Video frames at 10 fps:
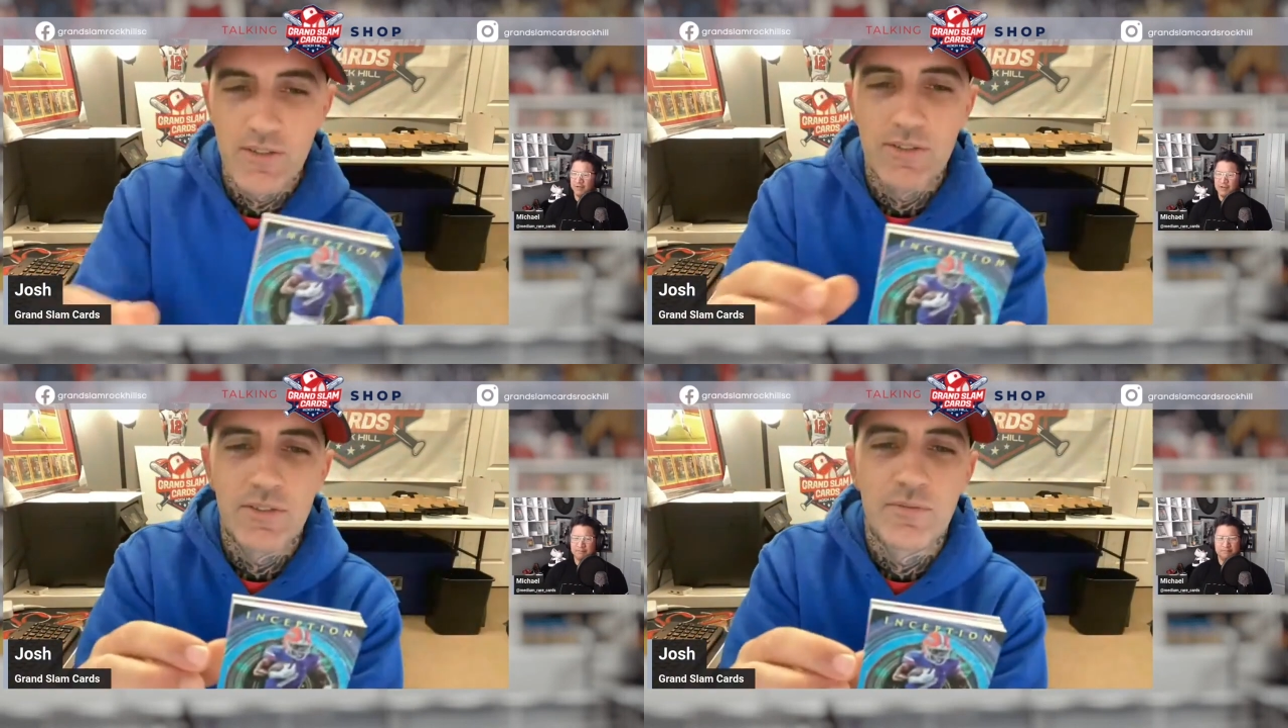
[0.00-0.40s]
Love
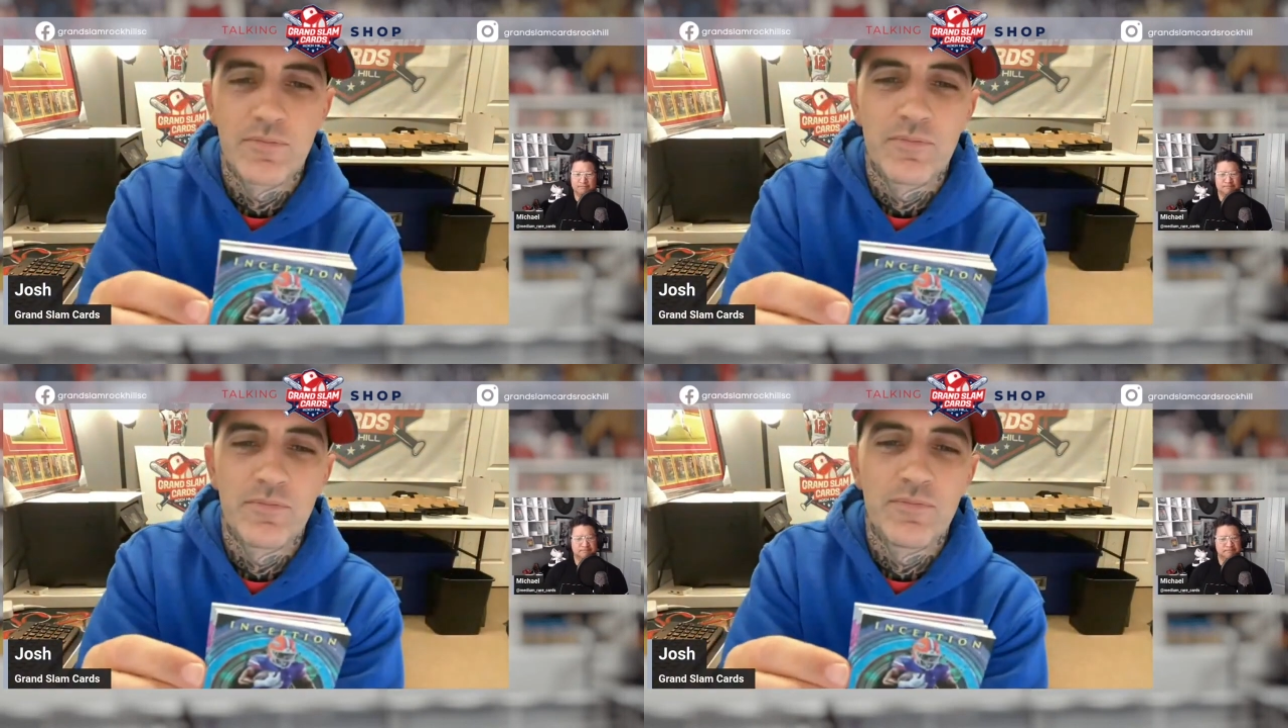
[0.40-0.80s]
it.
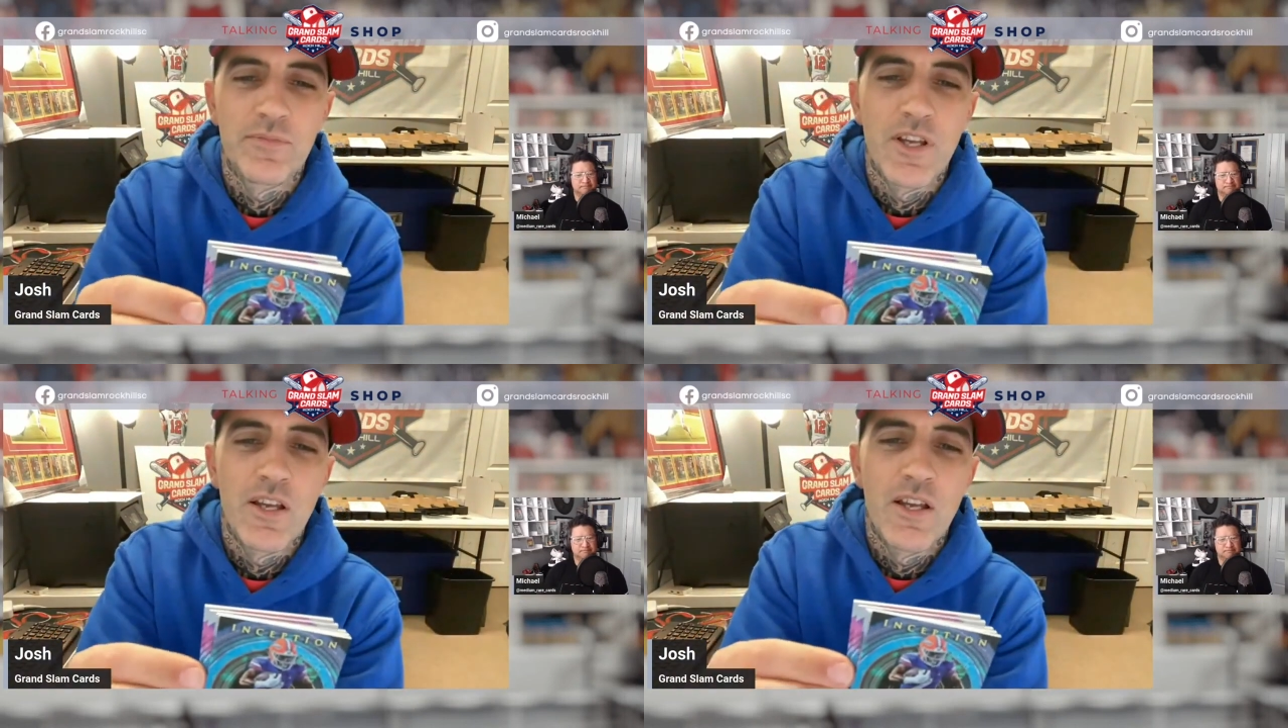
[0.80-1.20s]

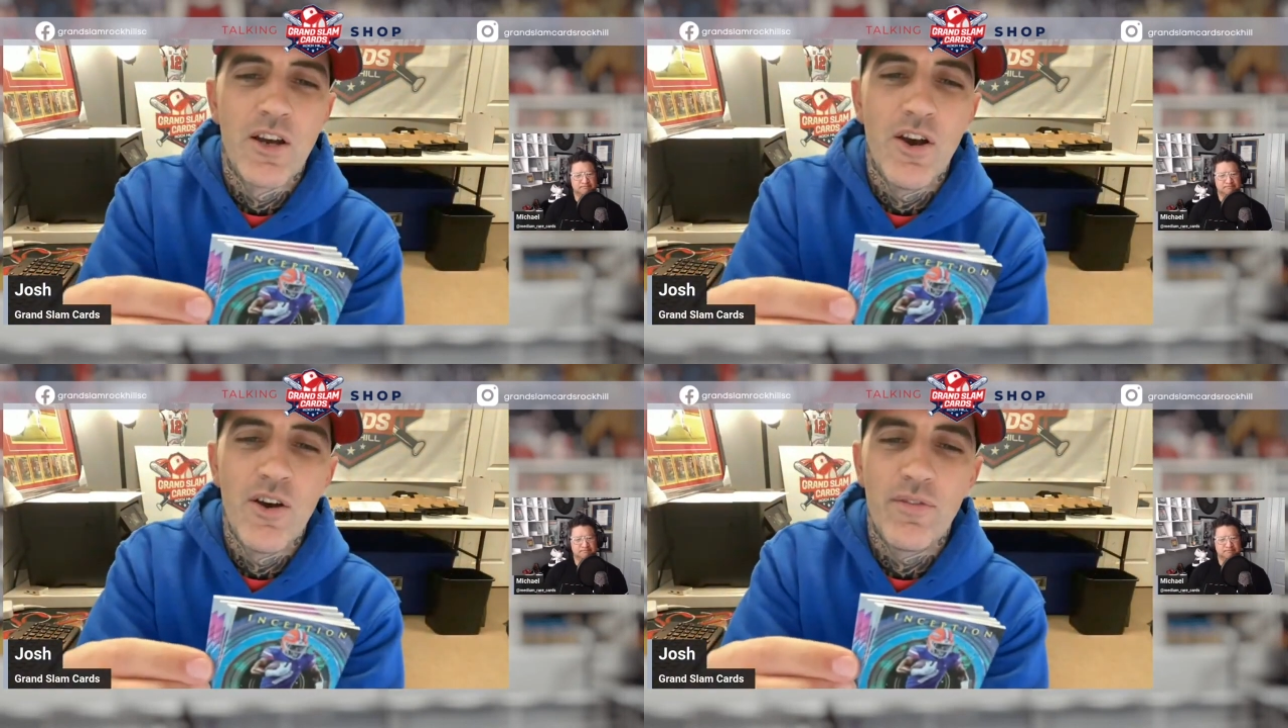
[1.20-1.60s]

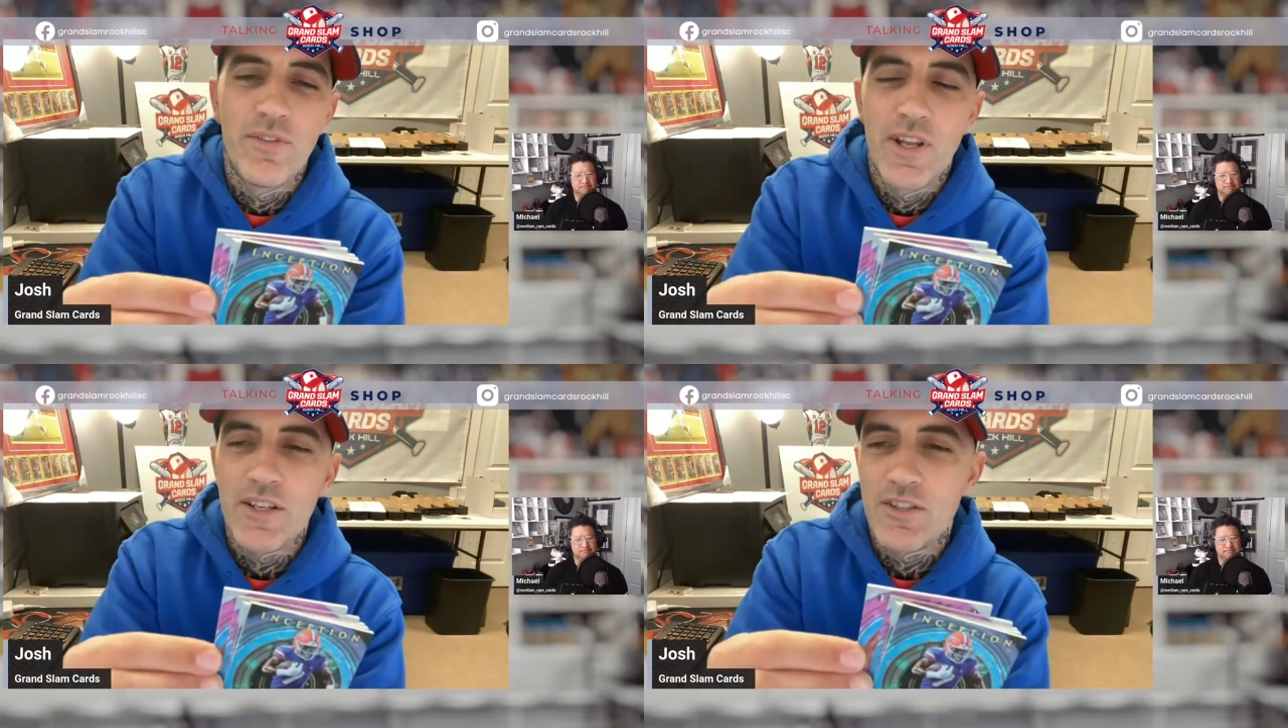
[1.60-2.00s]
Oh,
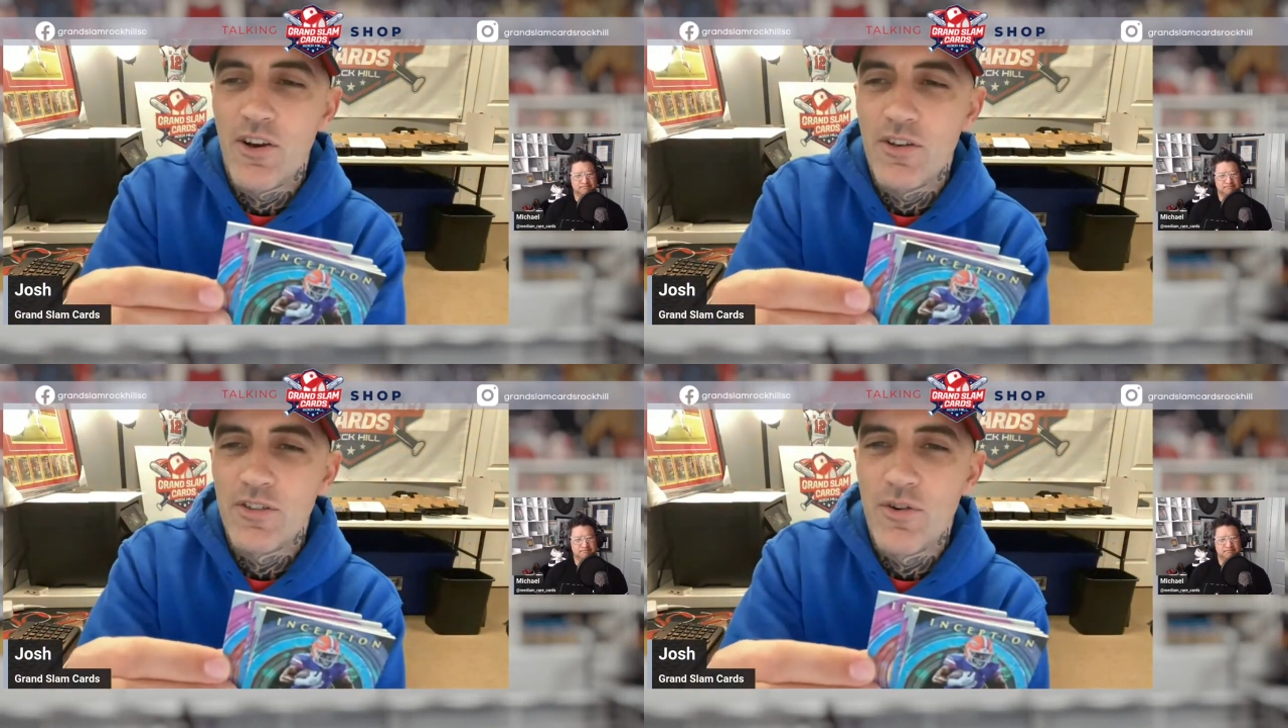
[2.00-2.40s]
next
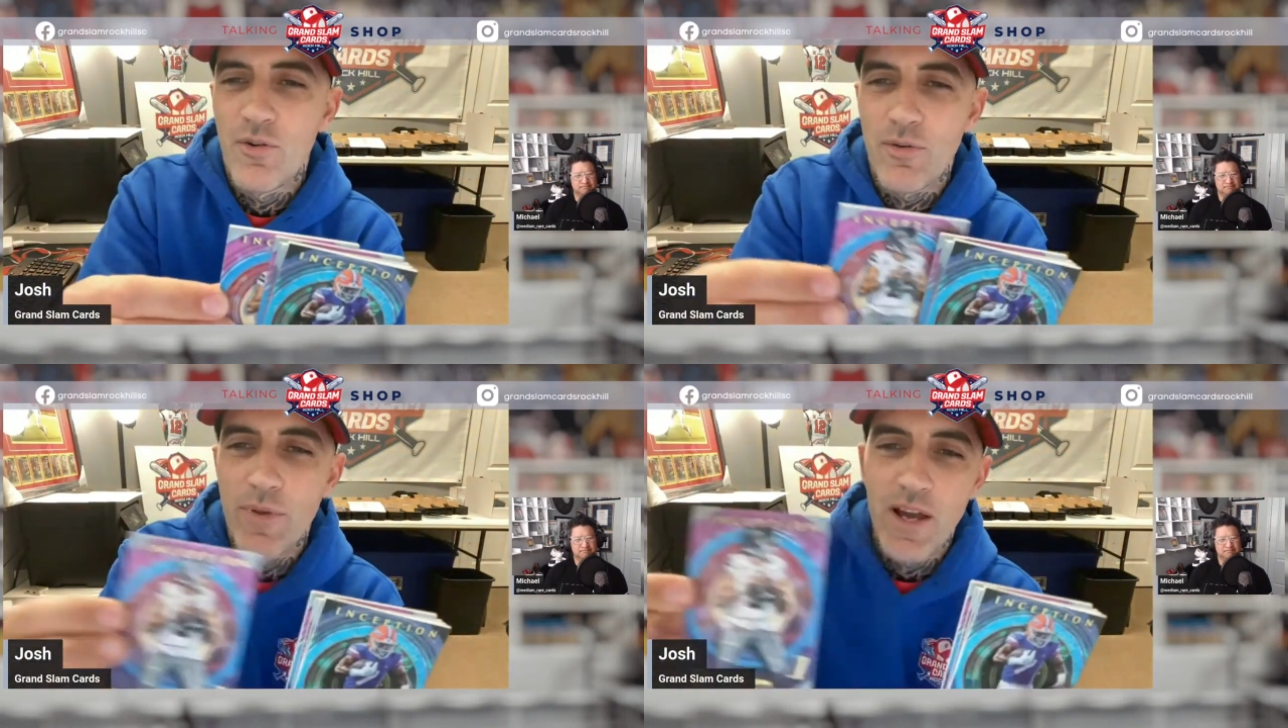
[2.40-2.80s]
card's a
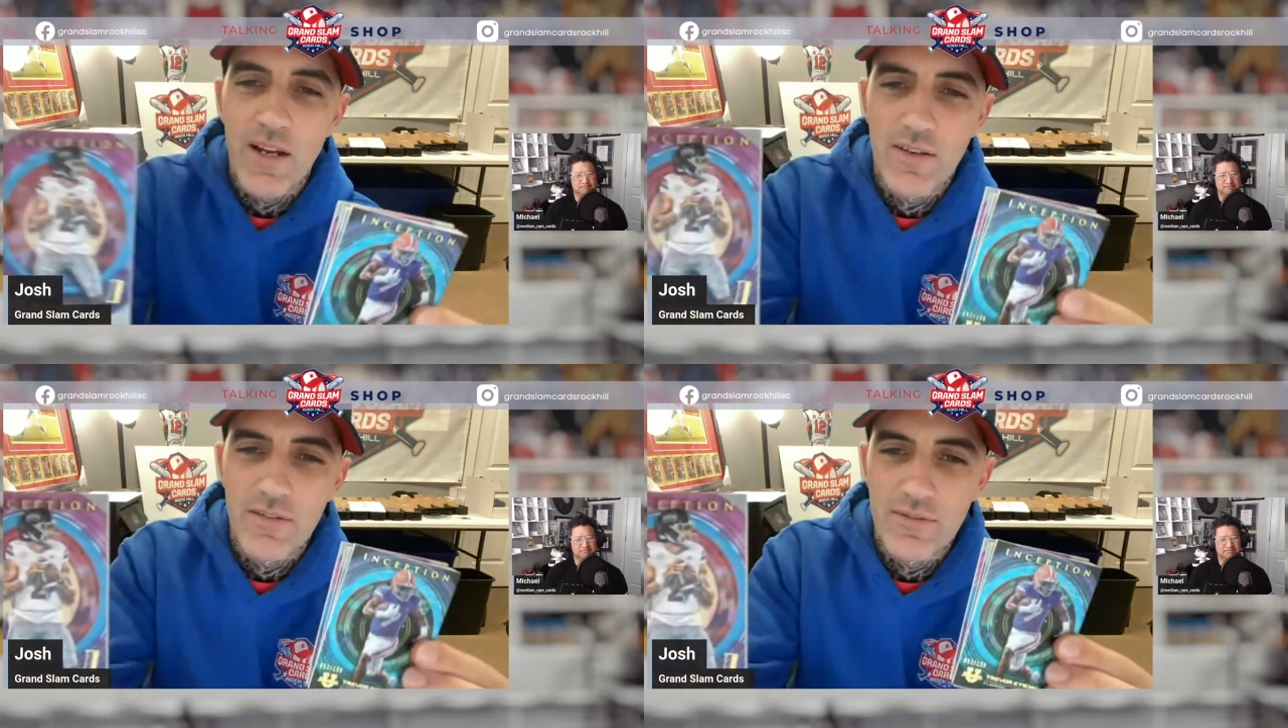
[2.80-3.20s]

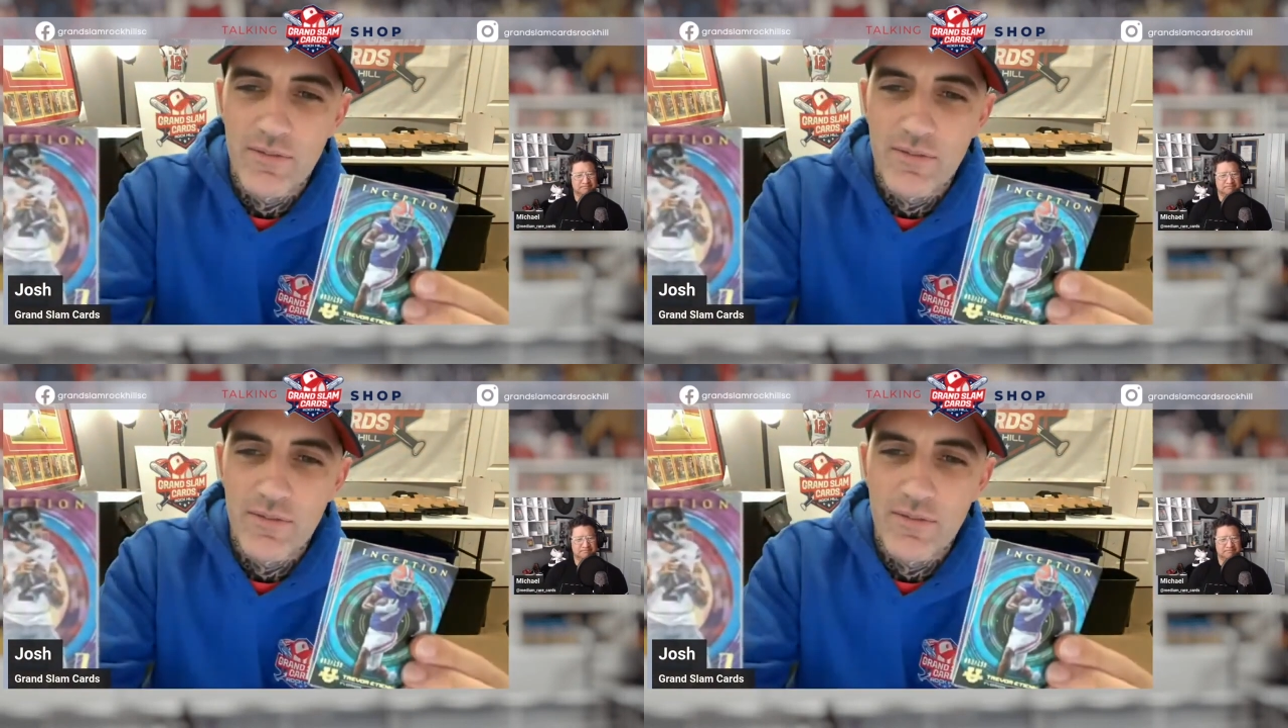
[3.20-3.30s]
quarterback.